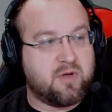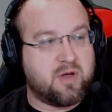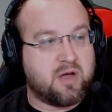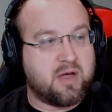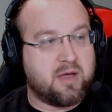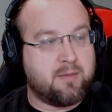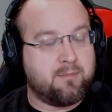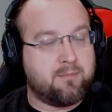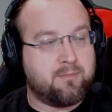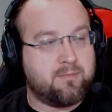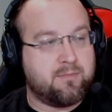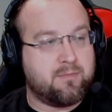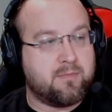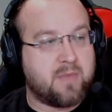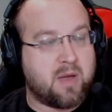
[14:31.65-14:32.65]
I
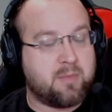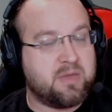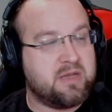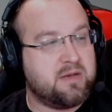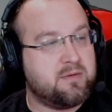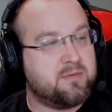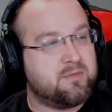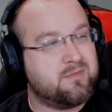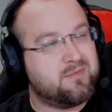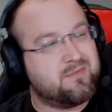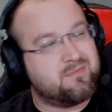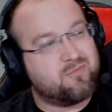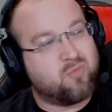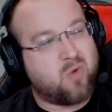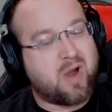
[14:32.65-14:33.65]
mean,
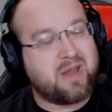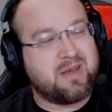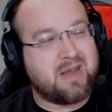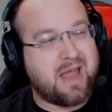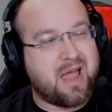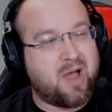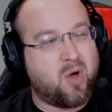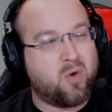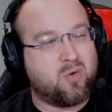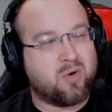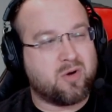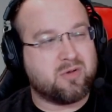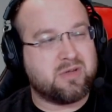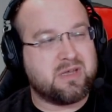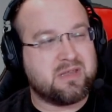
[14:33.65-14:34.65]
right now,
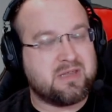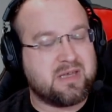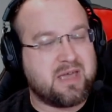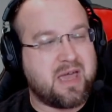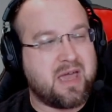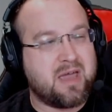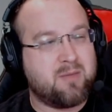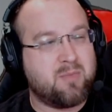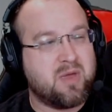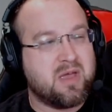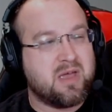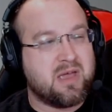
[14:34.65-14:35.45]
early in the game,